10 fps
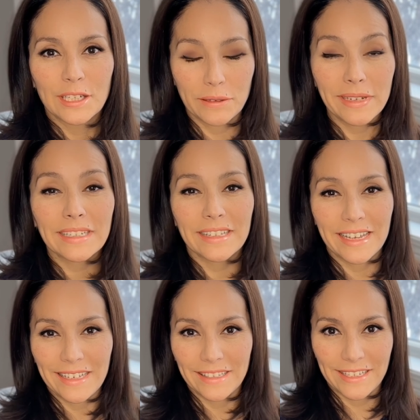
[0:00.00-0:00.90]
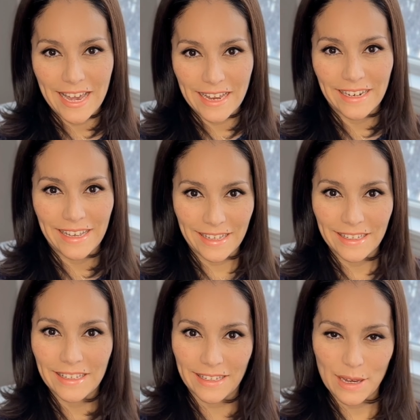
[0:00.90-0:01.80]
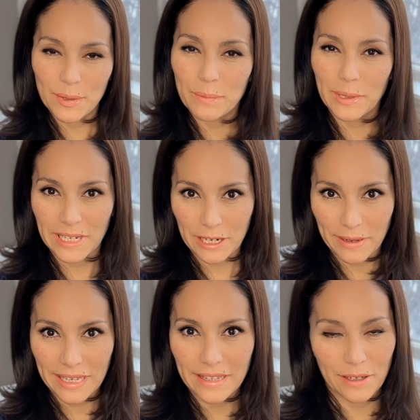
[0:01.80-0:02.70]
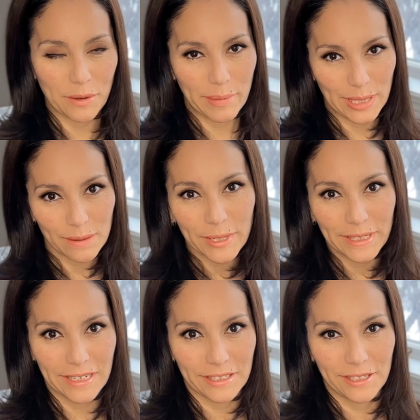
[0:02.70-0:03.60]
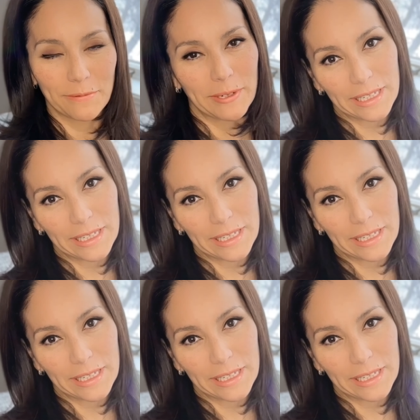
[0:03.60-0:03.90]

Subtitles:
Doing these 10 easy steps will increase your milk production really